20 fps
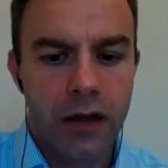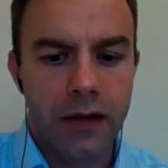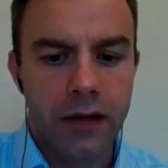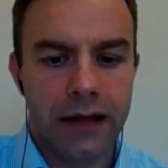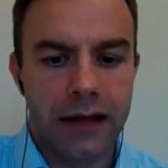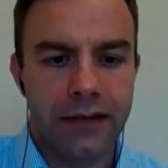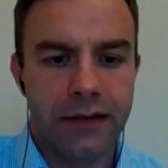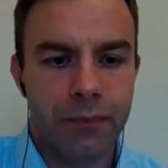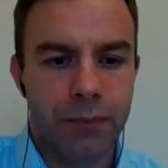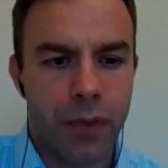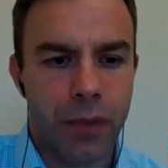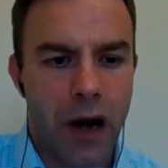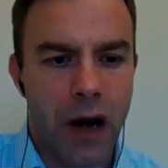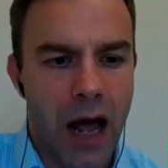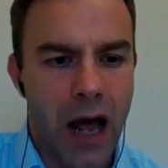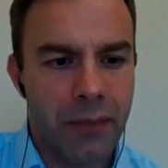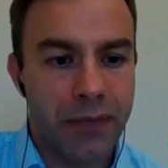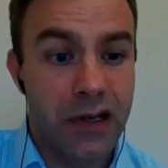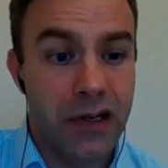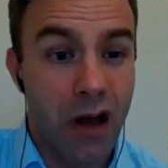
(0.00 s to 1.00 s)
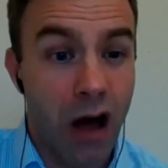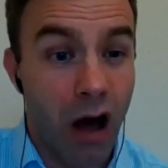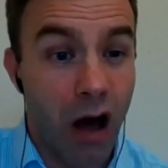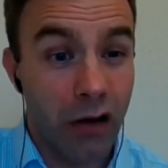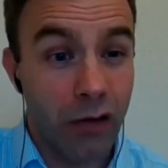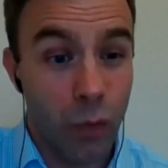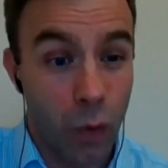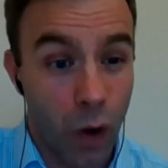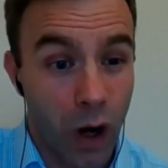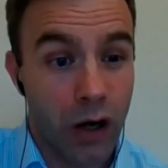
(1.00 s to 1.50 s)
that's perhaps
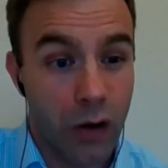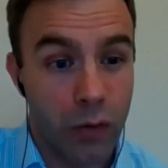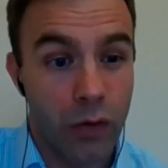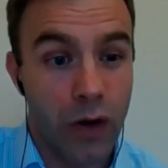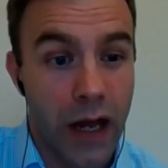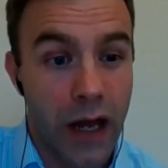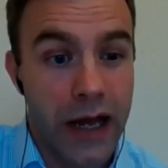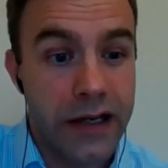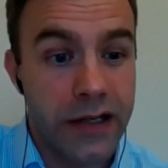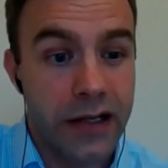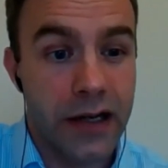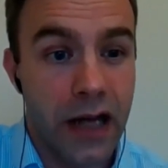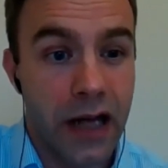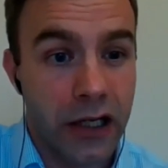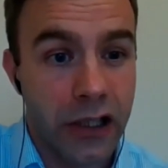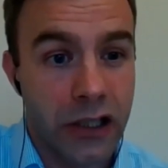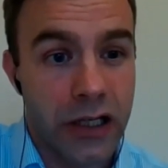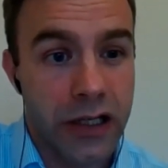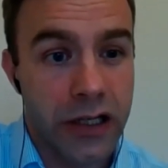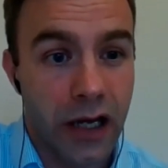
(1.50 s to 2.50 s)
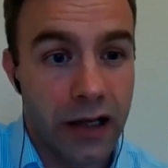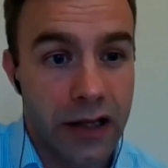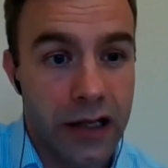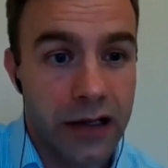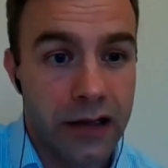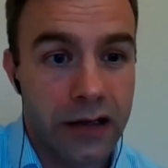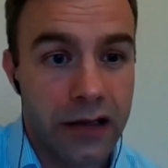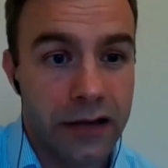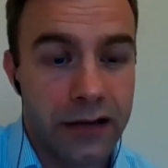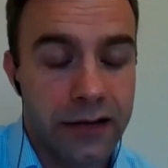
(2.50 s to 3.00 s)
non-work related, actually, I
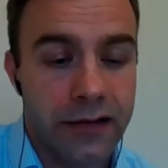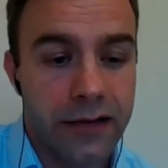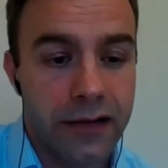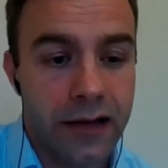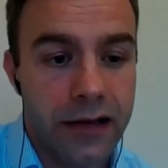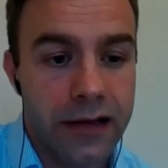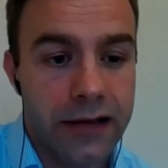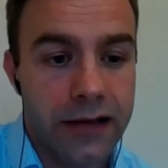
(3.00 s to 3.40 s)
think is